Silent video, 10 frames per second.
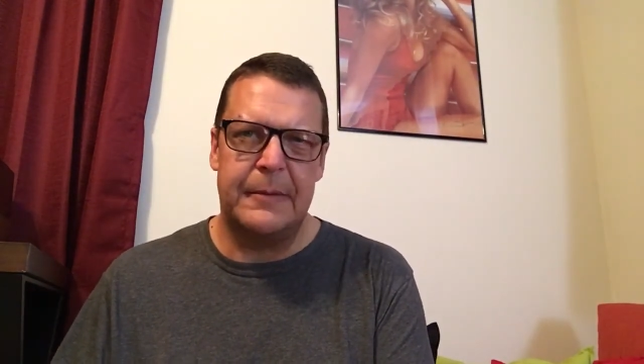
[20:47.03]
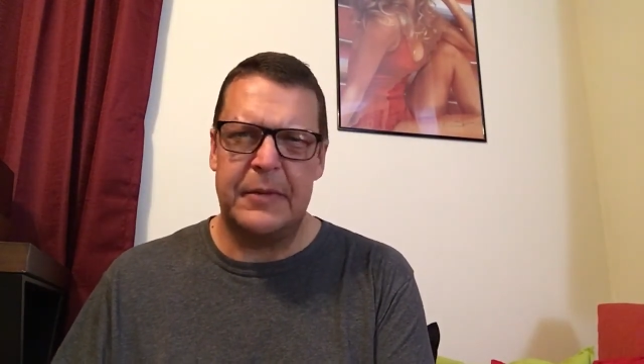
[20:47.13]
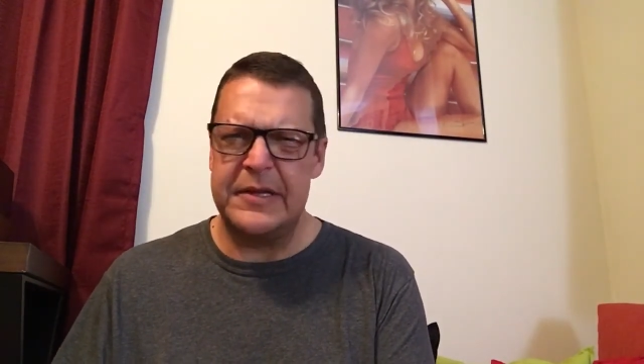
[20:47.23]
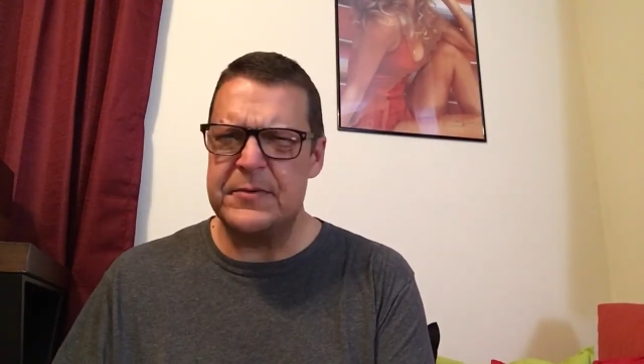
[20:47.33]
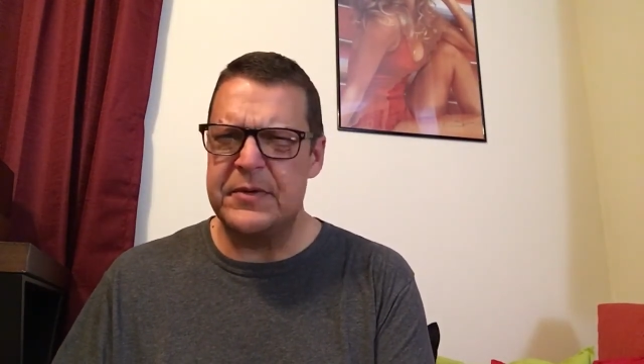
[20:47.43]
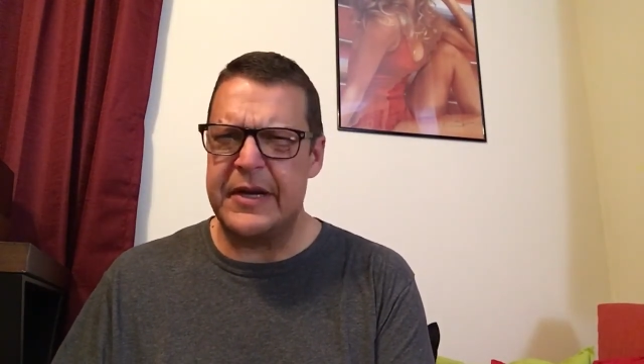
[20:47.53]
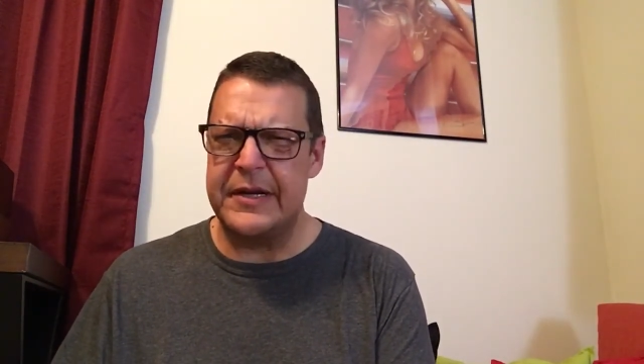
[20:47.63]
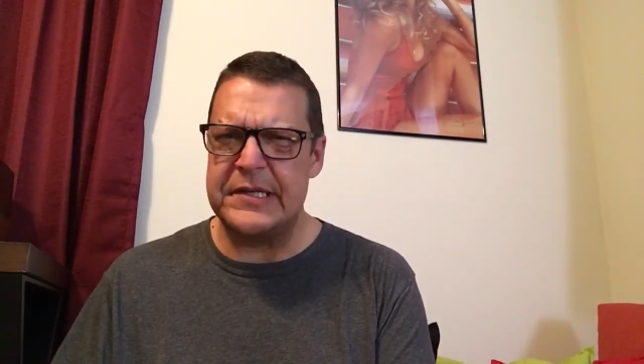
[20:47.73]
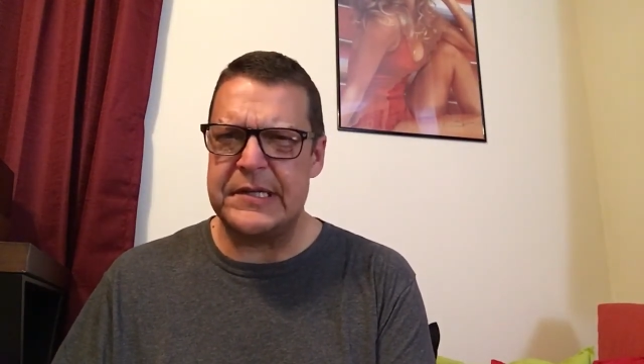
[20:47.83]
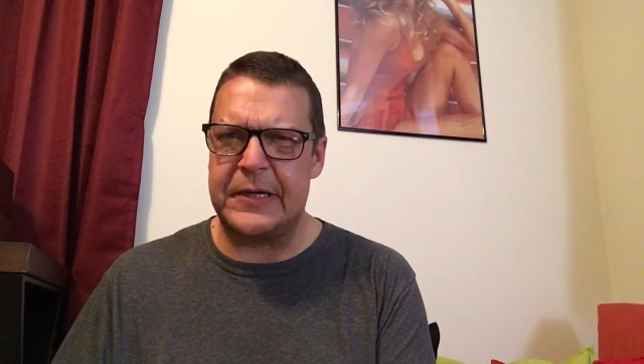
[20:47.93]
but this one kind
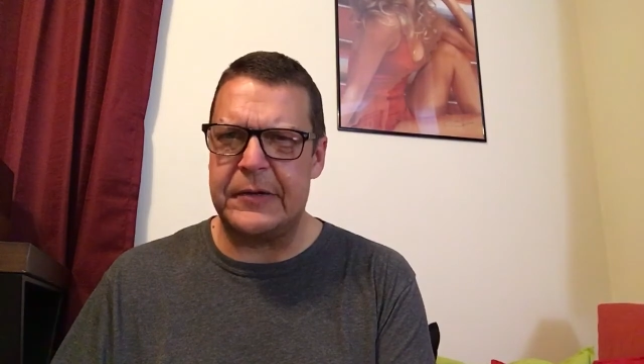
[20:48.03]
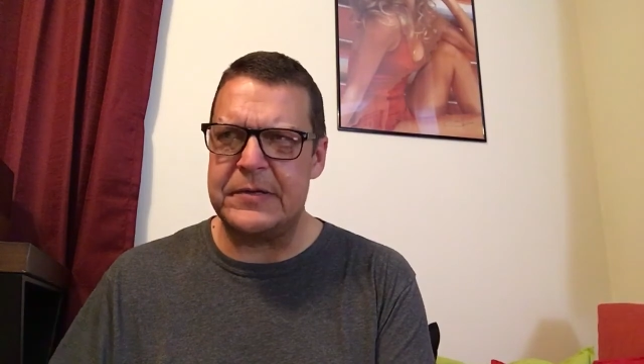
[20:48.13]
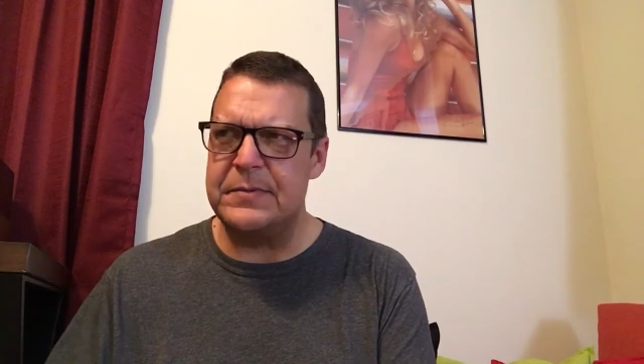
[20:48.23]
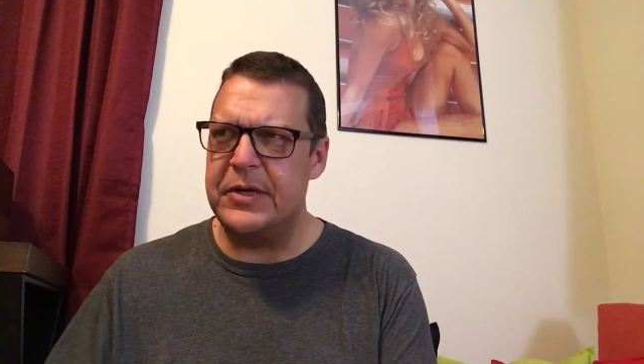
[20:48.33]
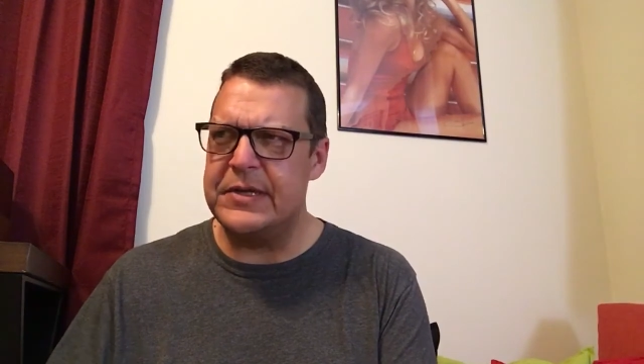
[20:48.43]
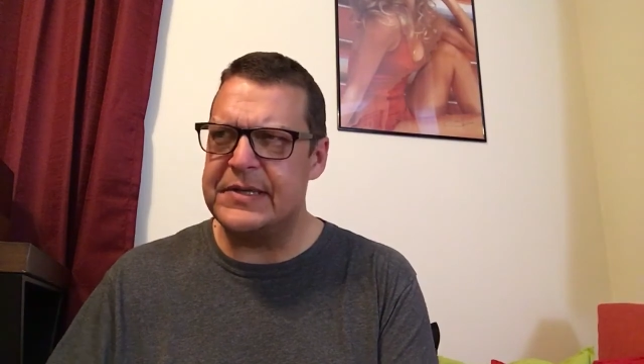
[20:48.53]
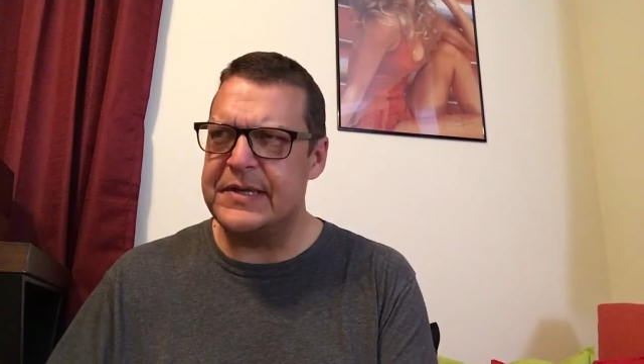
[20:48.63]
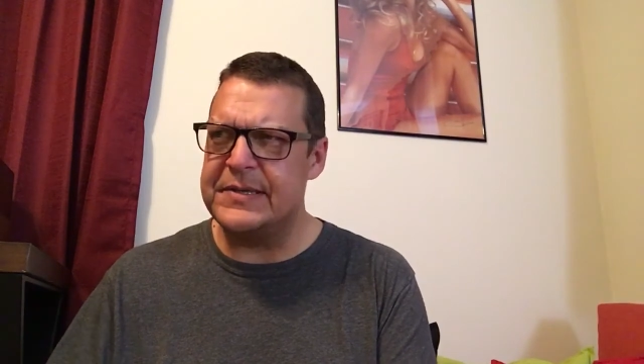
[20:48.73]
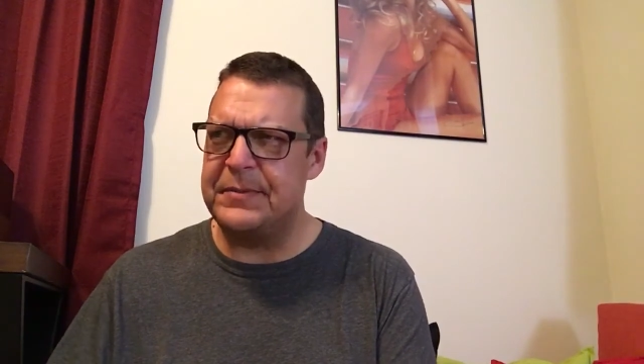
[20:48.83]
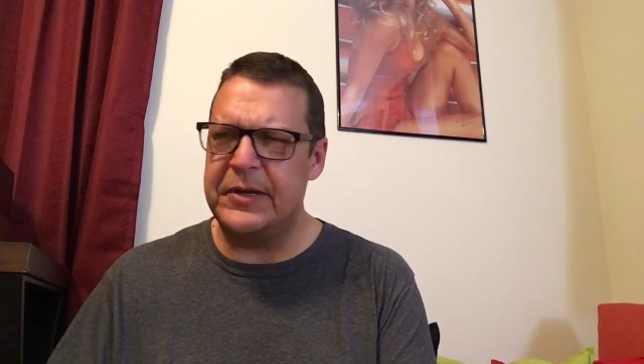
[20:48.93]
of stuck out to me as
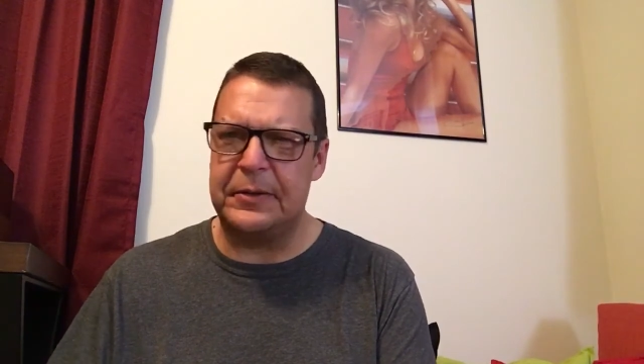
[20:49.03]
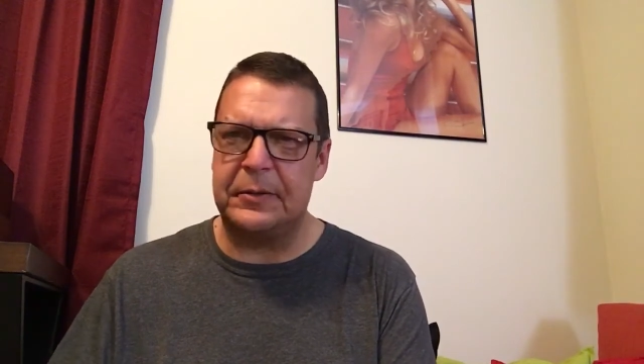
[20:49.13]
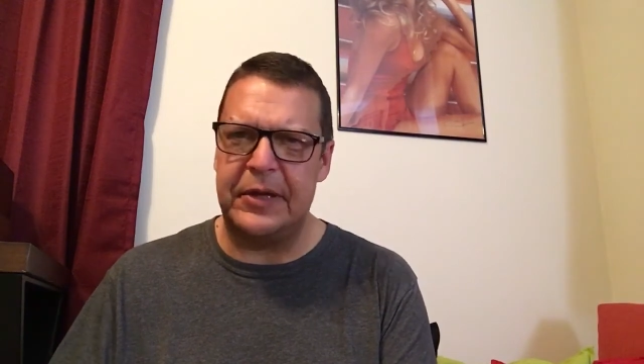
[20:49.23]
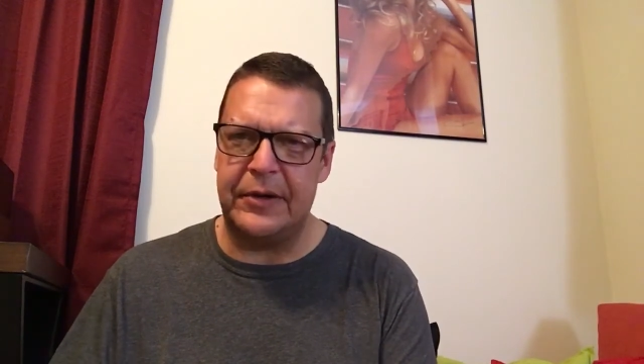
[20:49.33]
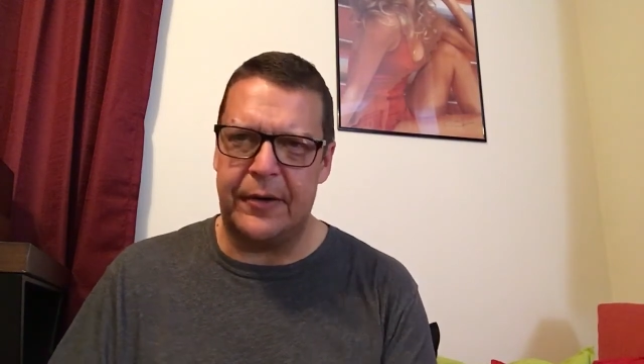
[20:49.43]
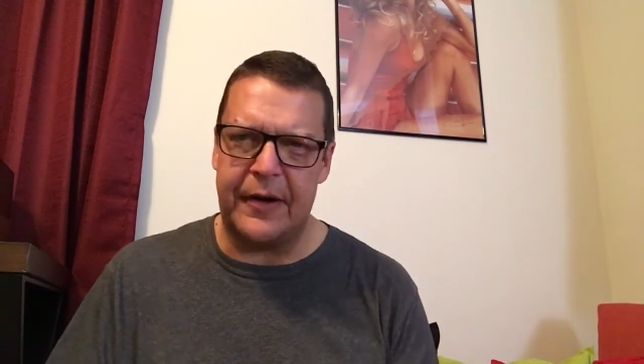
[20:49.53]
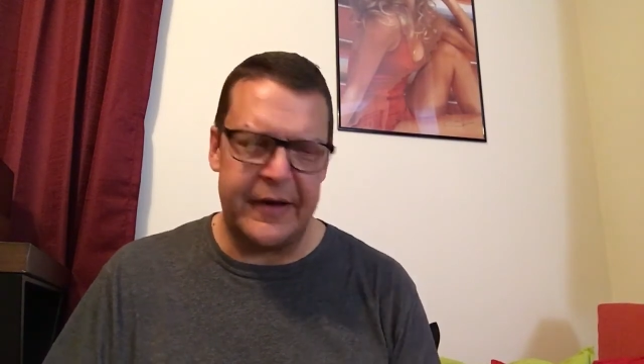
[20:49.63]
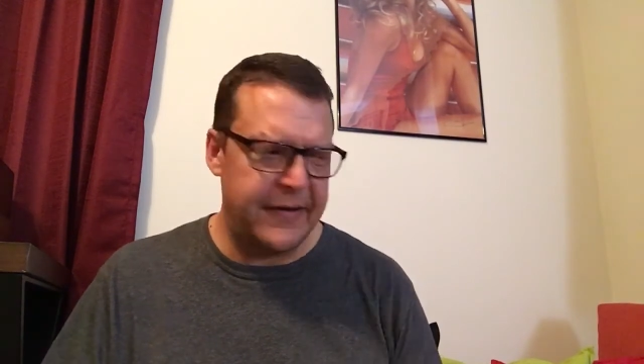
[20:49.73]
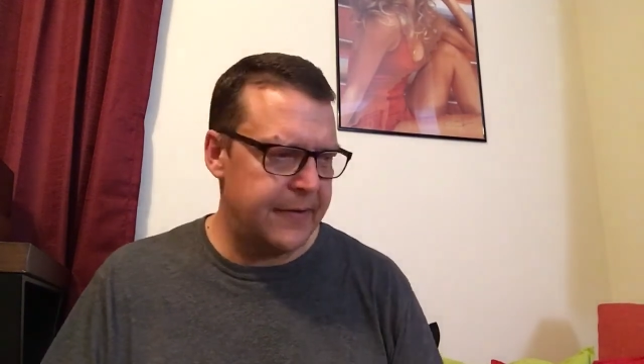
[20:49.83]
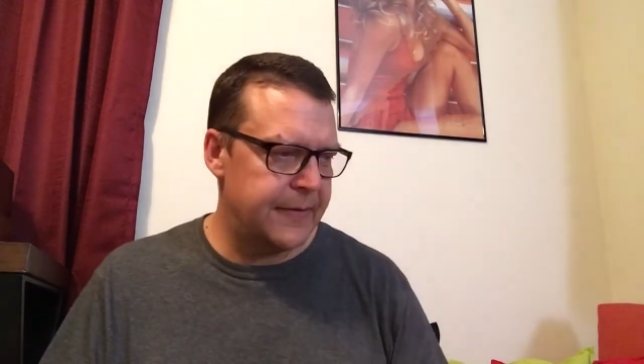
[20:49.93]
being a little bit
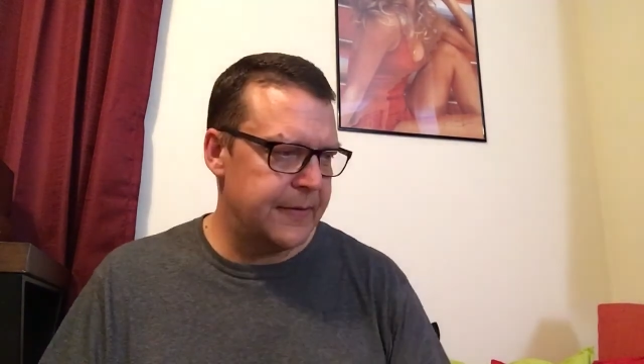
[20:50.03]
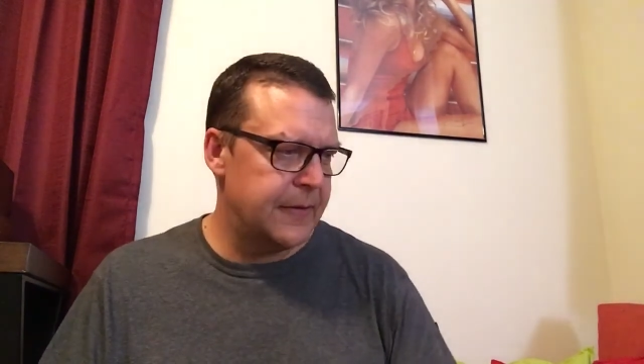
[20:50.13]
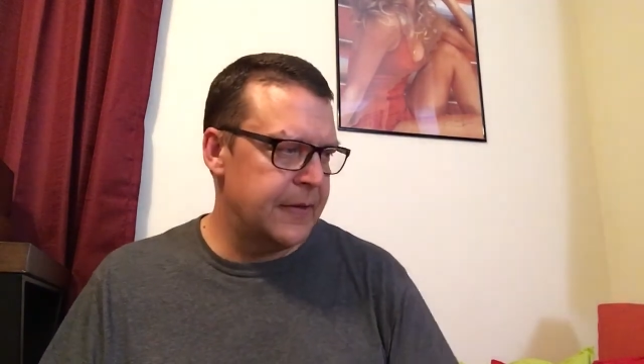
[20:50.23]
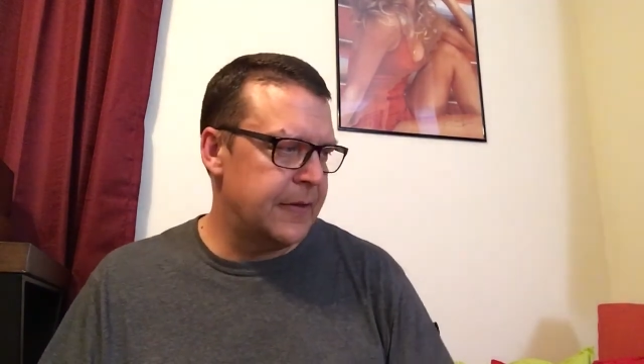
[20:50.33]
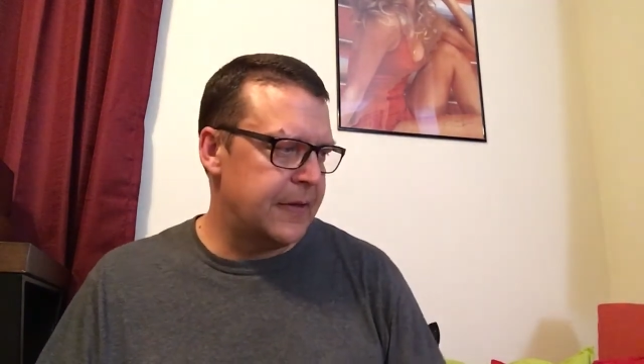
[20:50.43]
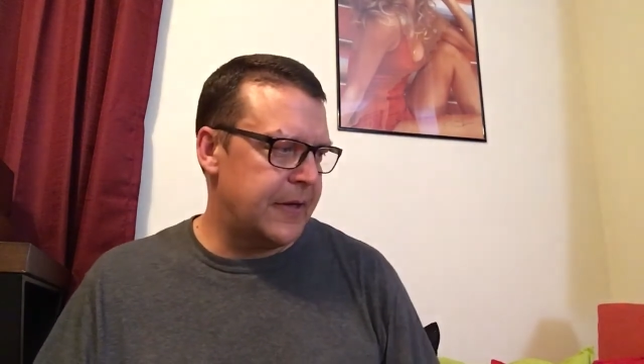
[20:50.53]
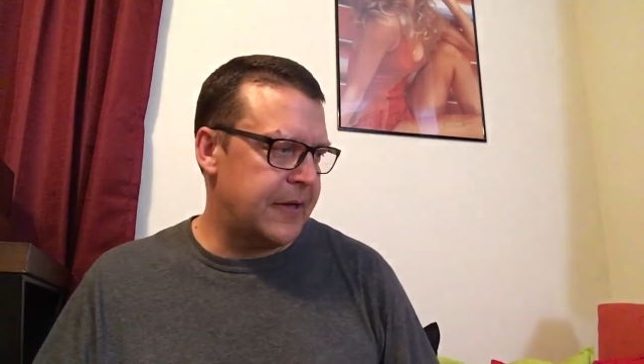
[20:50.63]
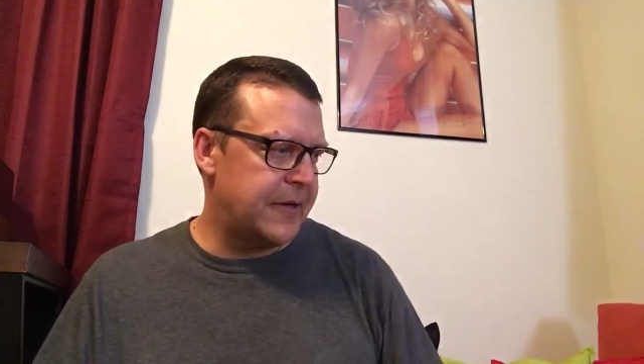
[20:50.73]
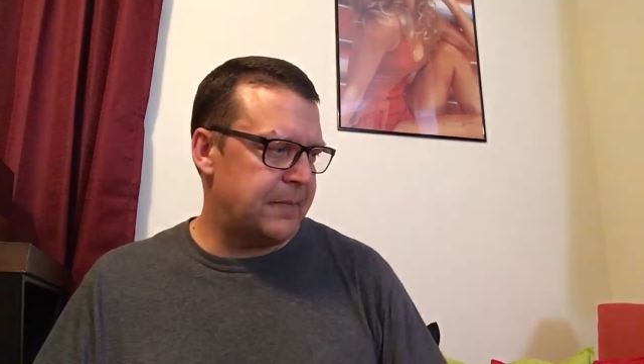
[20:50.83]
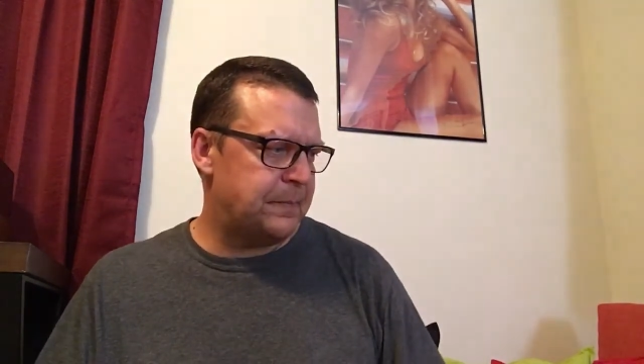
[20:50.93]
odd,
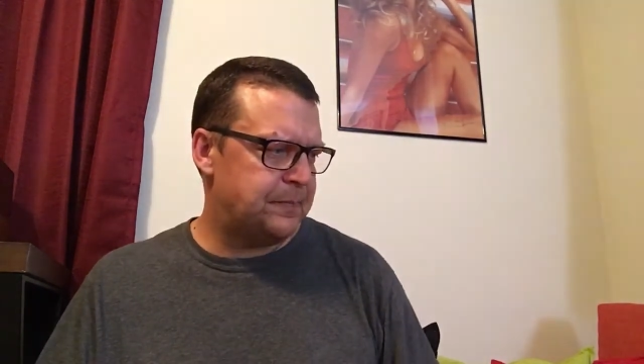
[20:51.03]
and